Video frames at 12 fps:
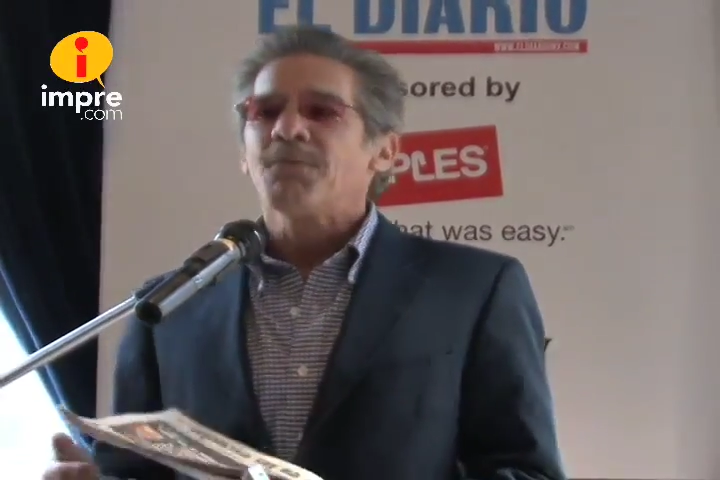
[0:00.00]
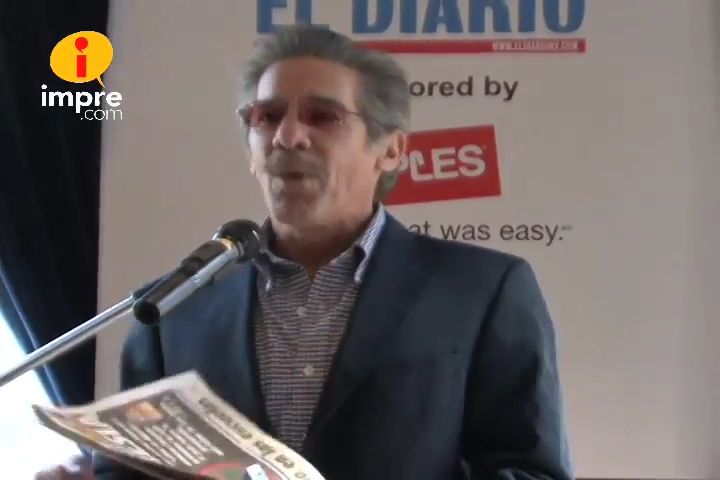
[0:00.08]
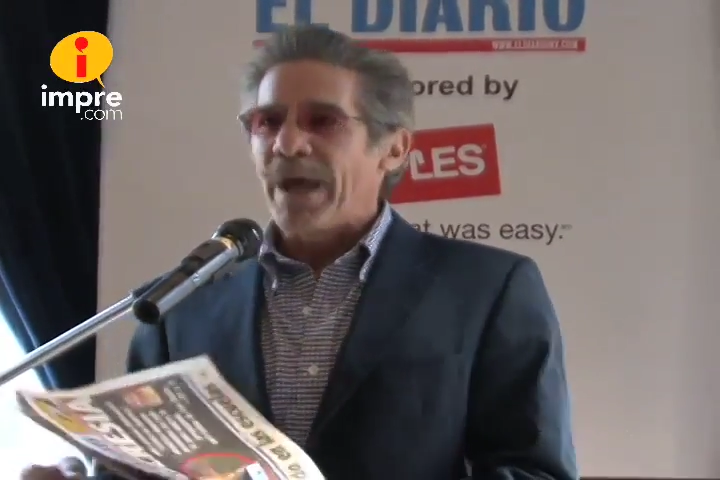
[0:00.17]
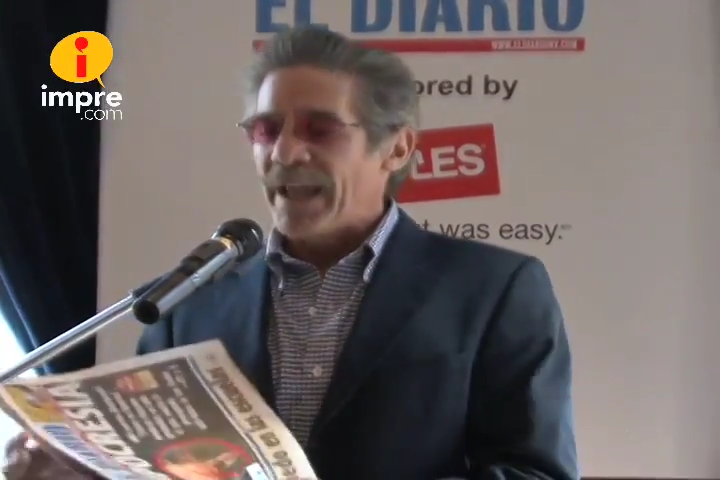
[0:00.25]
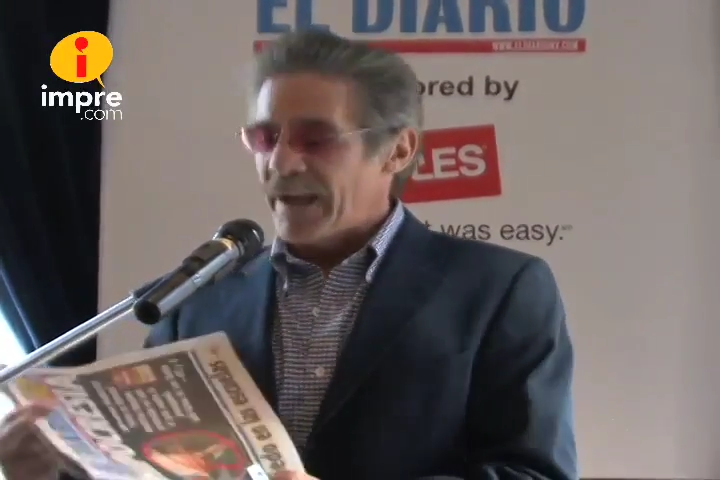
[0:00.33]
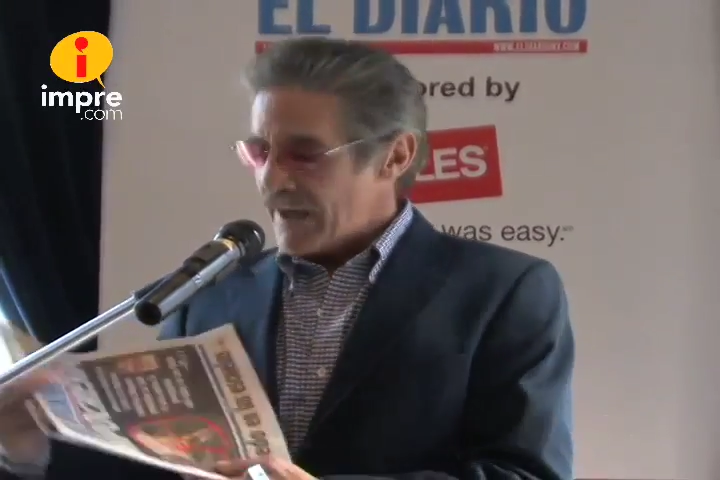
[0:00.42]

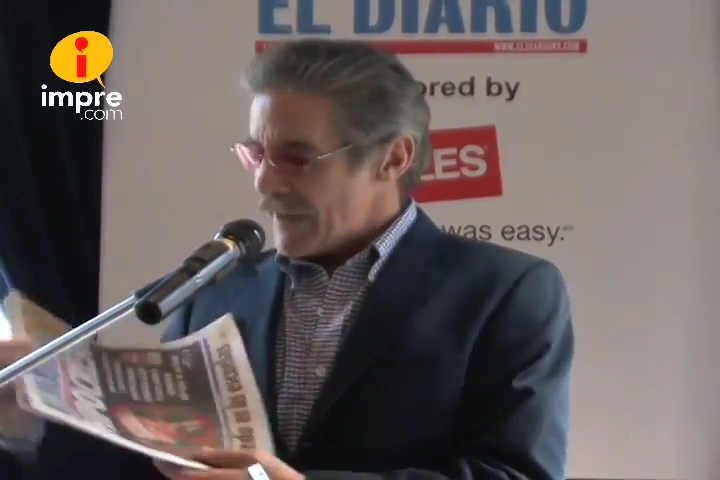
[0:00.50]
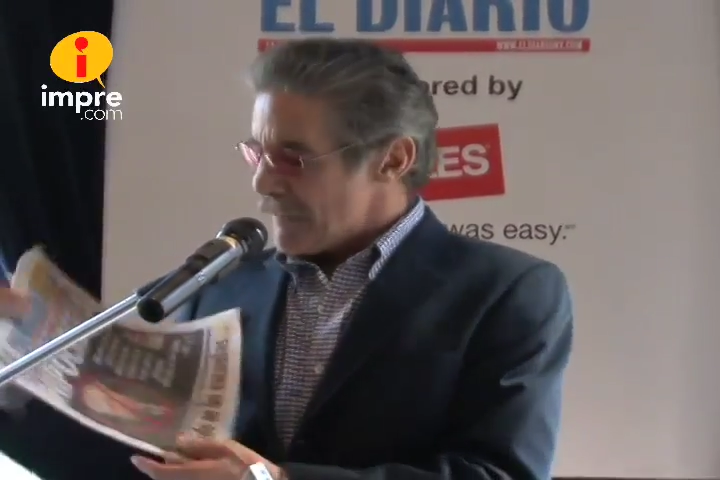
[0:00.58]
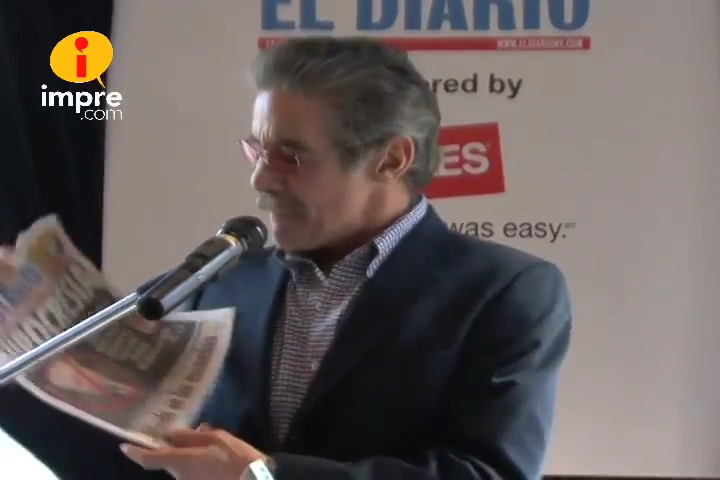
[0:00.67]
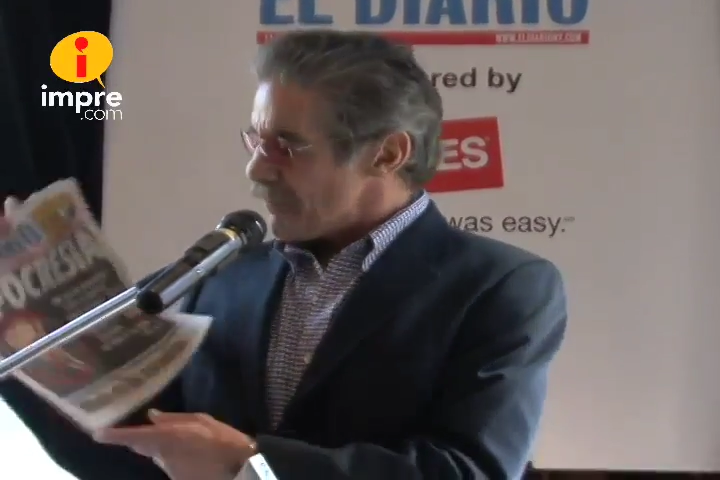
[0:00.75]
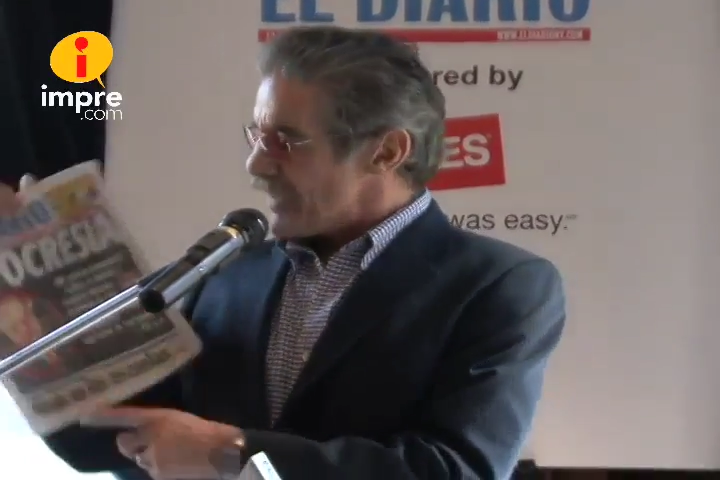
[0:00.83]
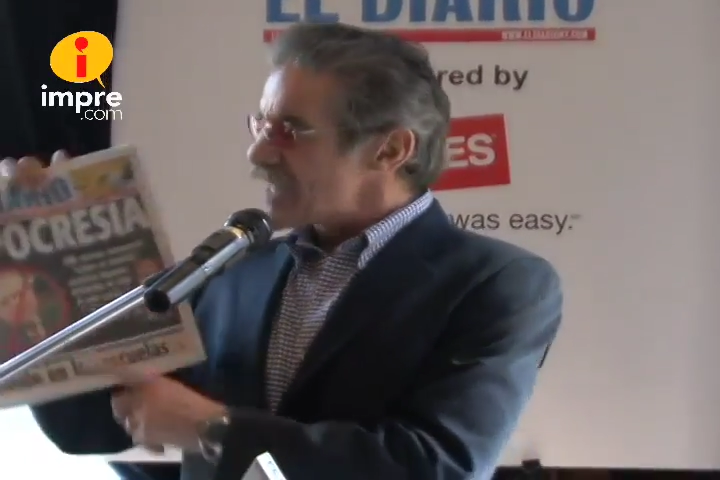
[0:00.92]

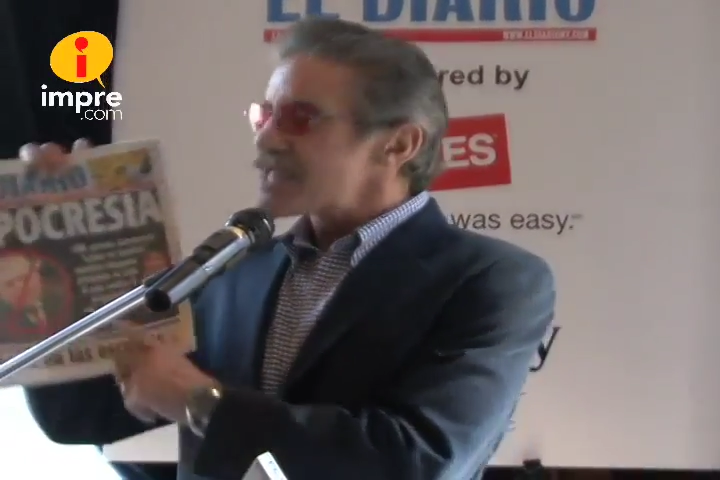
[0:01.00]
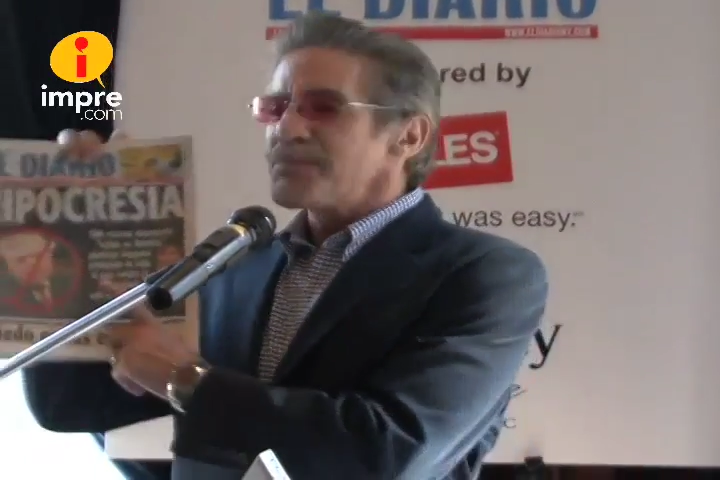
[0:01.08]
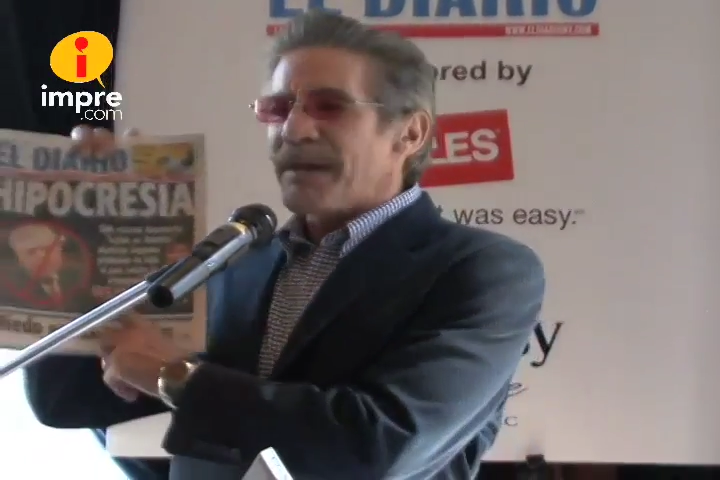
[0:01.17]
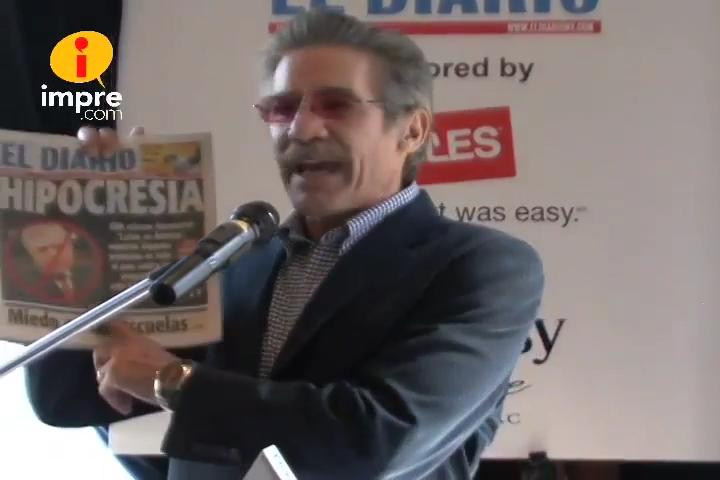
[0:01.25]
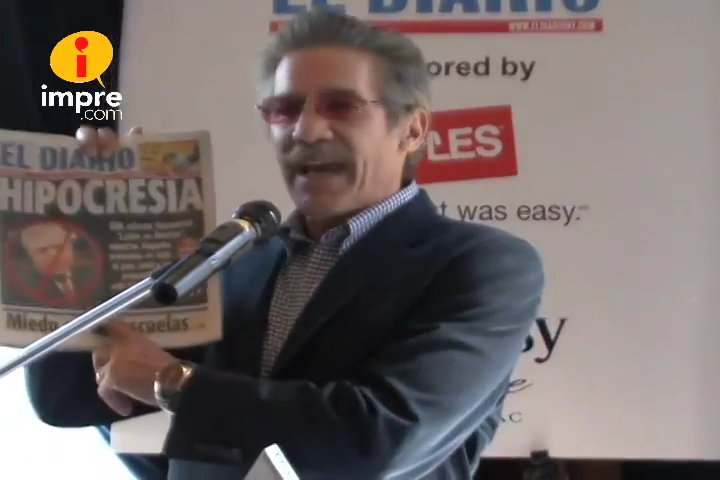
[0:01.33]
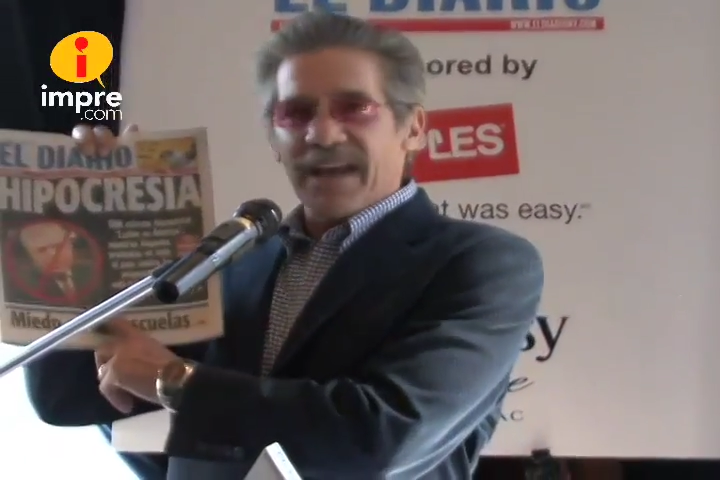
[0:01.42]
when this
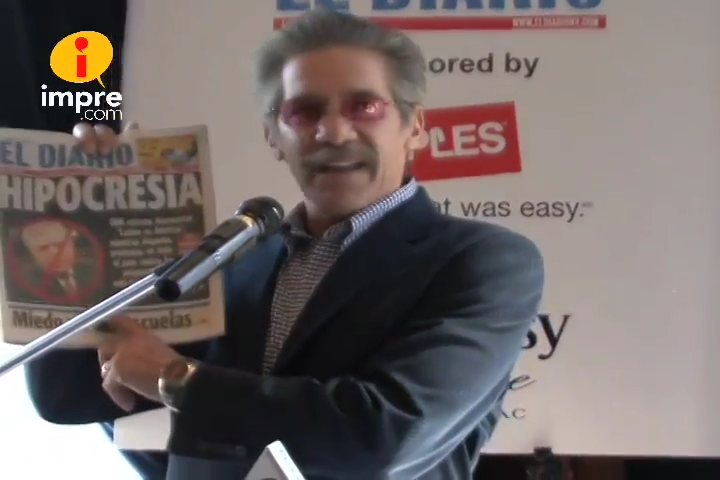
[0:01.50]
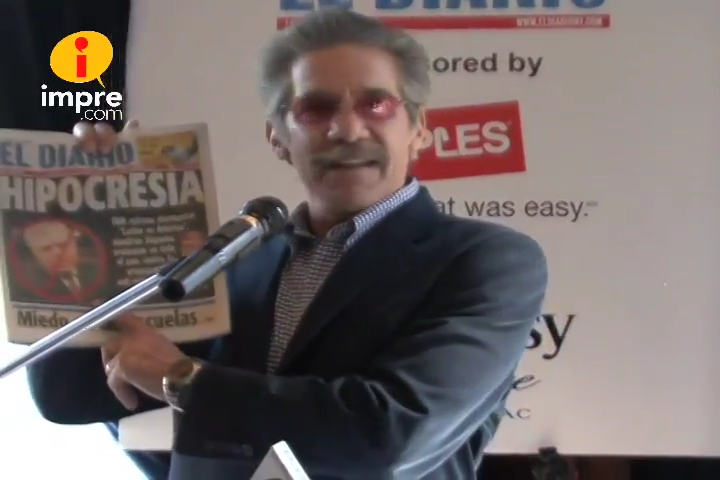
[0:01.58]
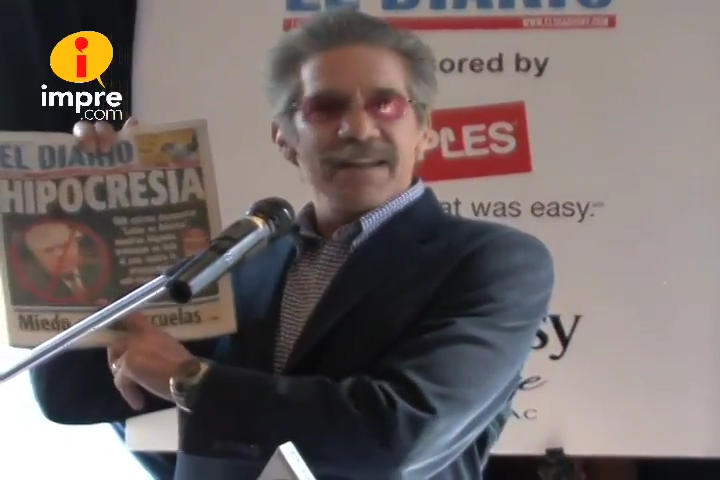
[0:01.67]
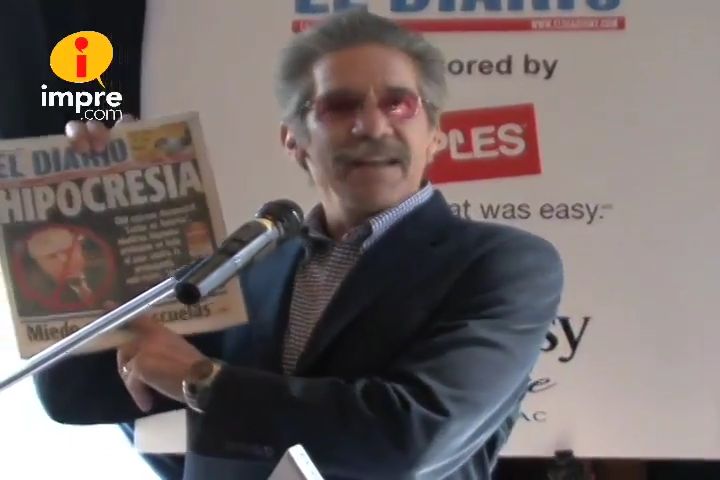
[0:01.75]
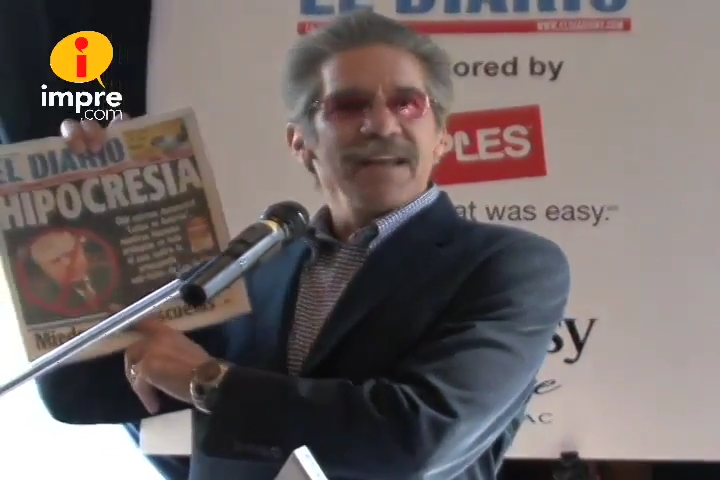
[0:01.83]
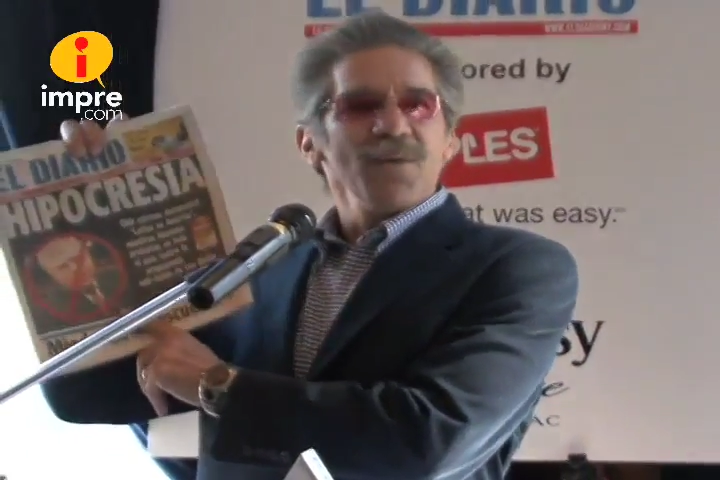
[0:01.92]
man
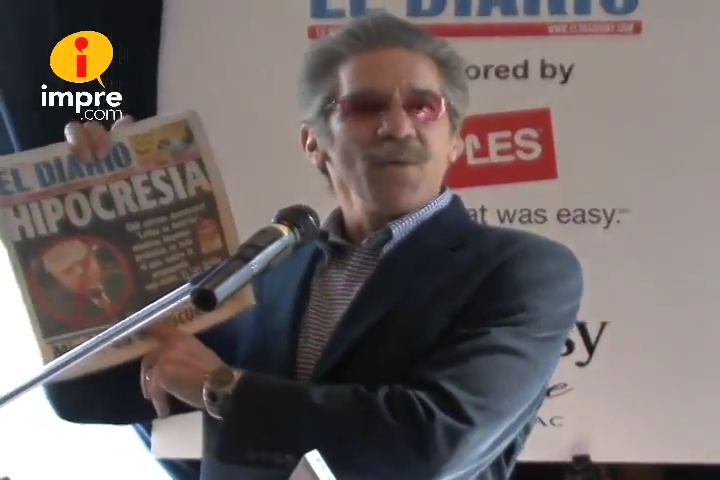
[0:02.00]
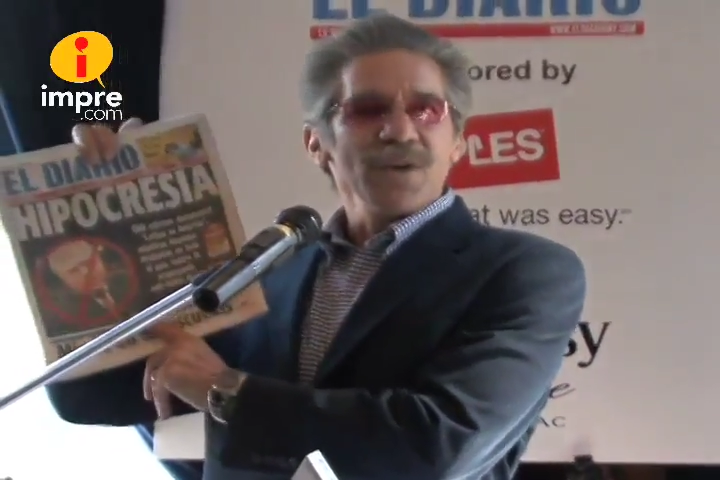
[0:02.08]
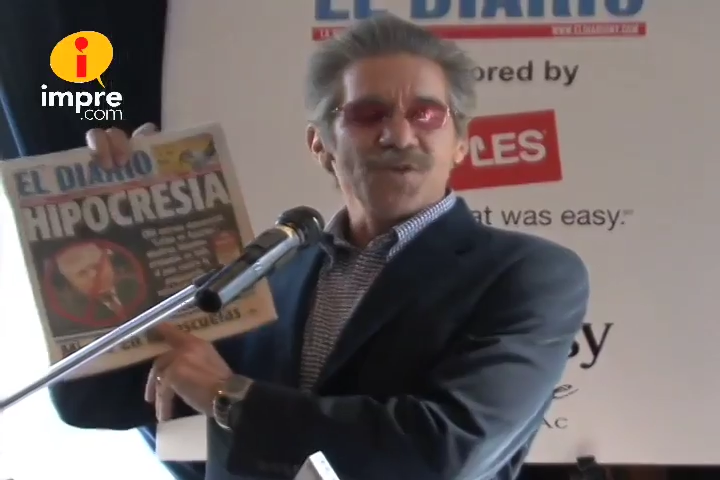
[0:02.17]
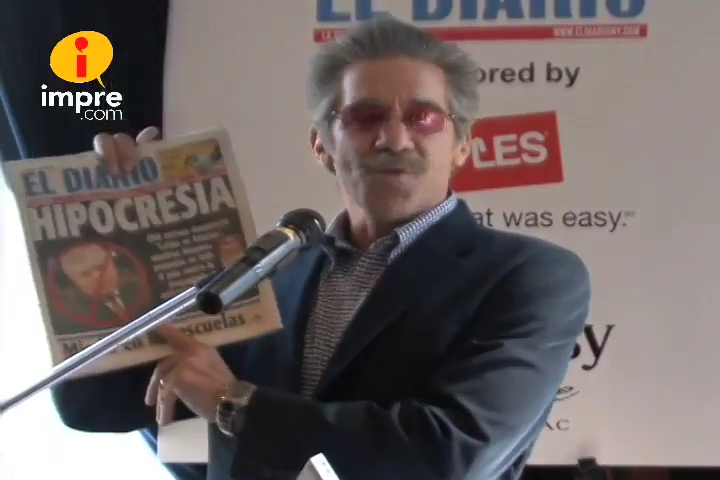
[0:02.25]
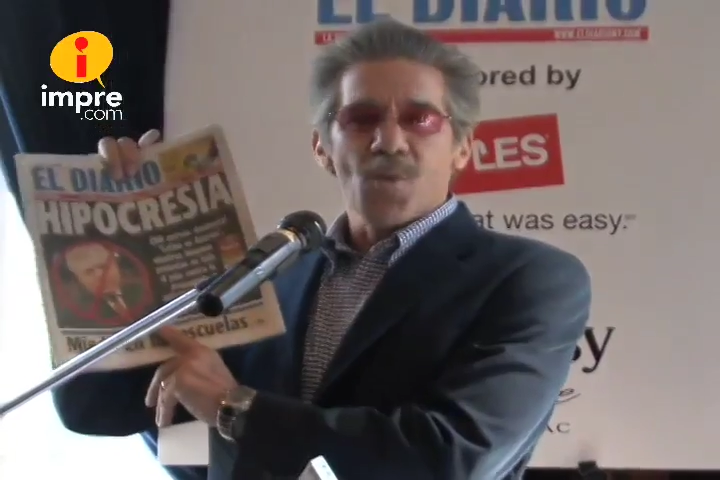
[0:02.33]
was